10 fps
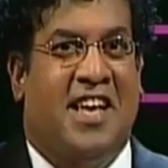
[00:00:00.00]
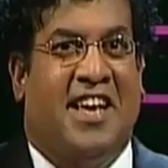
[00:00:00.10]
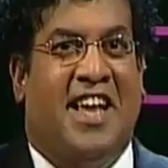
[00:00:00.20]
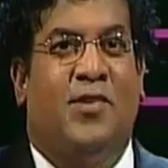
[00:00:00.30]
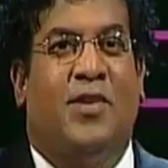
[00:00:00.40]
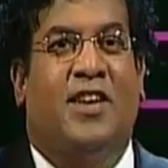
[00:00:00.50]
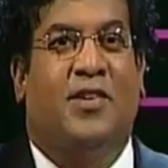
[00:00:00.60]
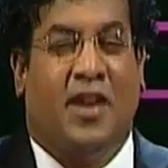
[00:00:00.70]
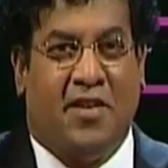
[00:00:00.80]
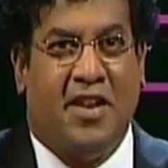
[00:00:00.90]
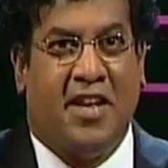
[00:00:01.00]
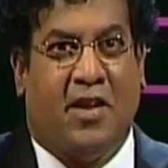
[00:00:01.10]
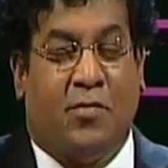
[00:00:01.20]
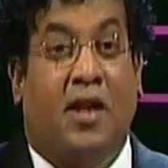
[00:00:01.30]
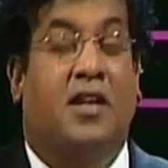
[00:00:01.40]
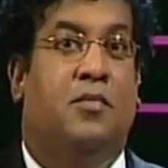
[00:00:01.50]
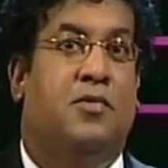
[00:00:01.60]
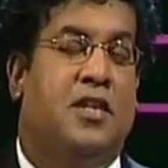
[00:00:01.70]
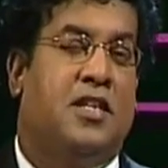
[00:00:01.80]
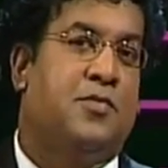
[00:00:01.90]
Hello and good evening and welcome
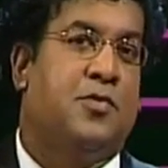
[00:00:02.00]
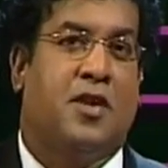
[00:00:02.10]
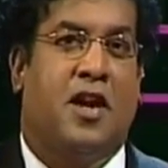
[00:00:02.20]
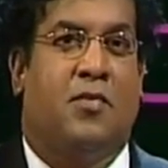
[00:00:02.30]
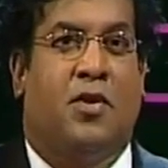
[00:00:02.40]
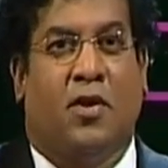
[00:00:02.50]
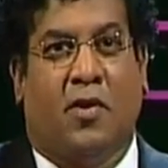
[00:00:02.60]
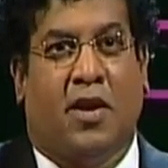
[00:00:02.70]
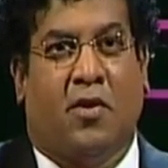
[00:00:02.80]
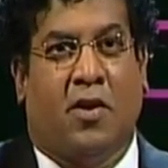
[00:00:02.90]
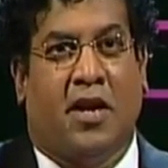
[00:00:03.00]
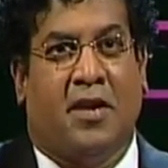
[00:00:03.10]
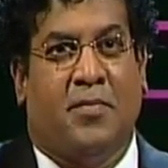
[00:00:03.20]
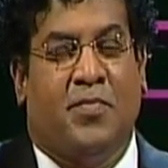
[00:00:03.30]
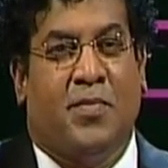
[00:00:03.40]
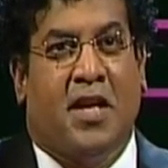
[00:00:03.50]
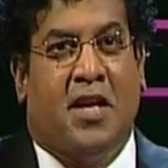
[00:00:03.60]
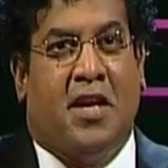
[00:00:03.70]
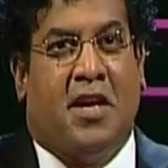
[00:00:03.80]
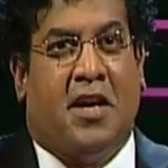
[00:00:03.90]
to another program on law and order.
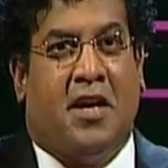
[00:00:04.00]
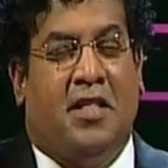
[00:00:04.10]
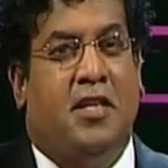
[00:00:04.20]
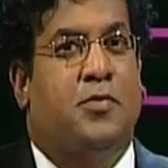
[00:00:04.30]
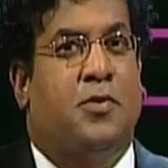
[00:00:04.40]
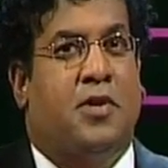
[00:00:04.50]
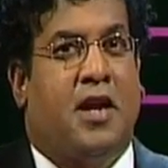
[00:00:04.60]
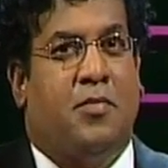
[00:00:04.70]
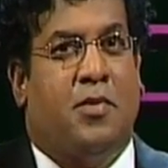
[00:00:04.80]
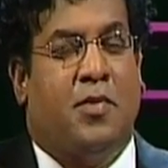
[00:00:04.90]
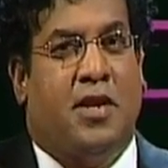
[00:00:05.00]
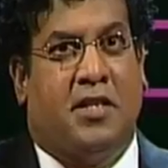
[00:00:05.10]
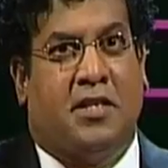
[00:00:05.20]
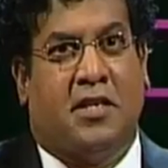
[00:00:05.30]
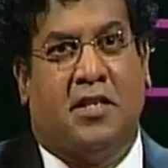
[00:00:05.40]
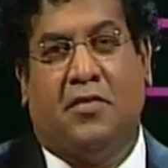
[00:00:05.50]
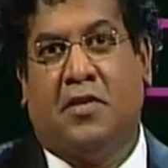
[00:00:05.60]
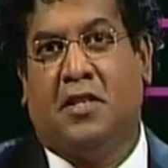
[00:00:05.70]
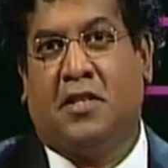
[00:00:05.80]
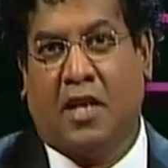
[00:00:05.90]
In this program, we discuss
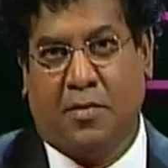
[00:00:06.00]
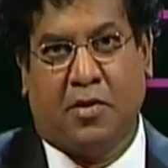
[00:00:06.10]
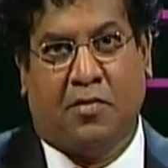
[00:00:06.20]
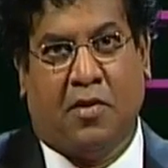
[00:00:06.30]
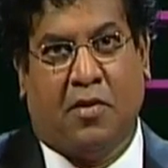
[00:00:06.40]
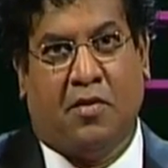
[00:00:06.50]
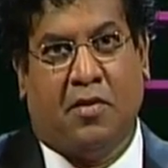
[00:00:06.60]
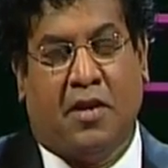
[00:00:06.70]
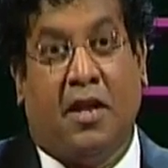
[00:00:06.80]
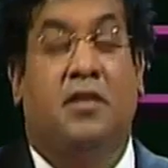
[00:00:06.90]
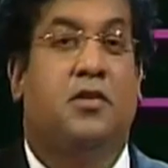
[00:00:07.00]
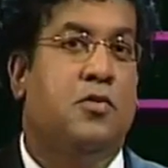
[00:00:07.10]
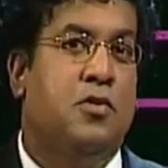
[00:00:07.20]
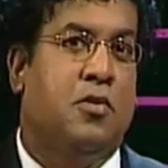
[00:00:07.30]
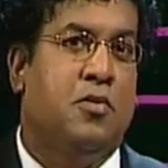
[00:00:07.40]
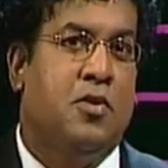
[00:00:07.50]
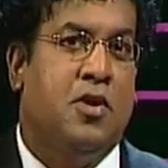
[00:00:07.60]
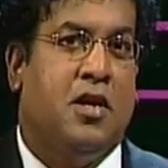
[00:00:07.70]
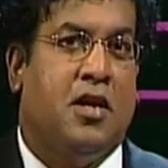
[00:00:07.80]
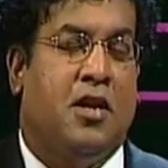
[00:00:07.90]
different types of law. And as you know,
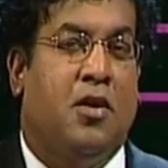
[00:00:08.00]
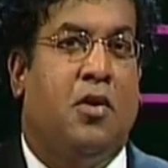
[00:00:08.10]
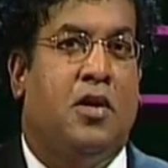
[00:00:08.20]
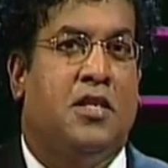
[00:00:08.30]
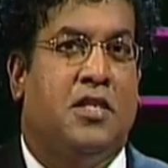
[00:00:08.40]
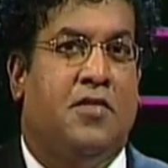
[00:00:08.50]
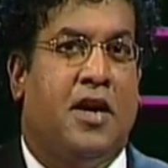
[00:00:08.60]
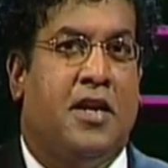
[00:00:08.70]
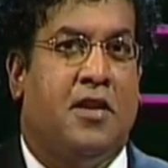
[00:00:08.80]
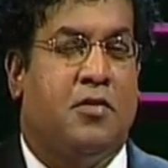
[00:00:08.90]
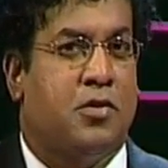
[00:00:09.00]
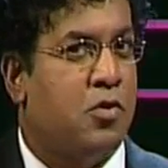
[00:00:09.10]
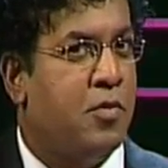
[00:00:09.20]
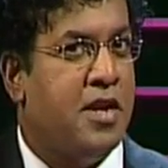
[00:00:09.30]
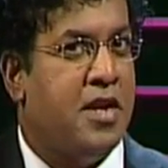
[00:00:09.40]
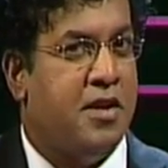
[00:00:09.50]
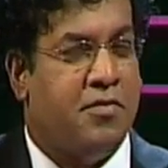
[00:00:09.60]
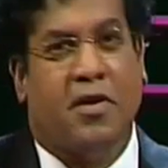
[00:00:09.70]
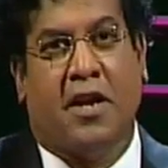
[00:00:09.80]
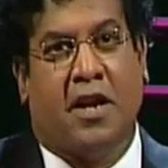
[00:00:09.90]
law is divided into so many
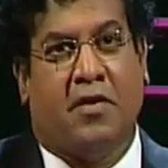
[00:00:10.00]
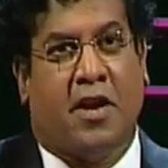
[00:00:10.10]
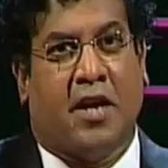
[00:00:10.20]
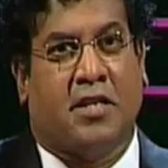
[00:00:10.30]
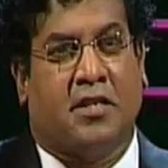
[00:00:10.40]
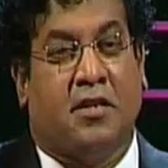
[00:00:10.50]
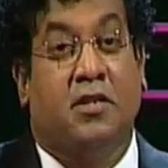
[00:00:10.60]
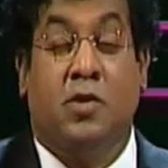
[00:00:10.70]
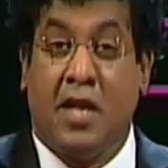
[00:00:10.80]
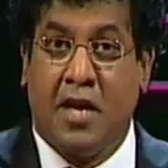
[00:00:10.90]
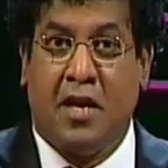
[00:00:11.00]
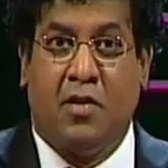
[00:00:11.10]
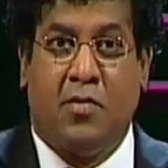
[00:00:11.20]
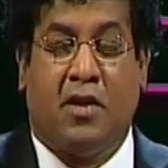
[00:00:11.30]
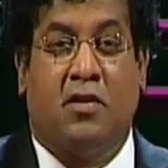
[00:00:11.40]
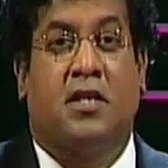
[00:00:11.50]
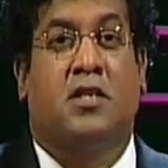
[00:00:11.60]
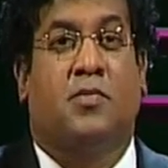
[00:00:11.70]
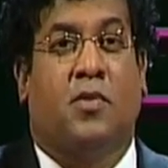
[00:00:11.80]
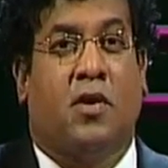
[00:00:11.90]
different areas. Today, we're going to
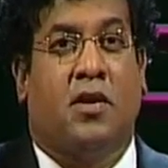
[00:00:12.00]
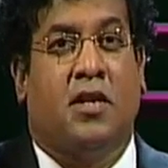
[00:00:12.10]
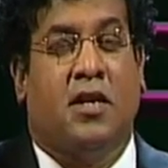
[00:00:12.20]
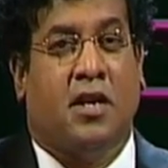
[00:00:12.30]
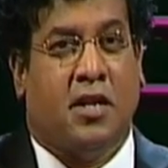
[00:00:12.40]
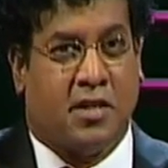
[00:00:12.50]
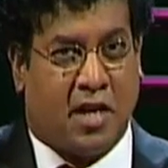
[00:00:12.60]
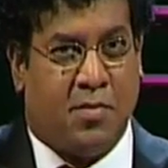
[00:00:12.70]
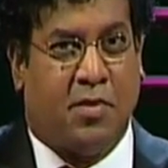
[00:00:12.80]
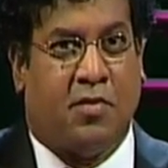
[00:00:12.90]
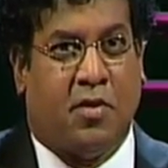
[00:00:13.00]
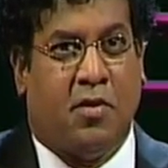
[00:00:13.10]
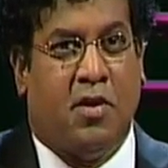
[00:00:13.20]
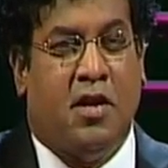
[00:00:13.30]
touch upon a type of law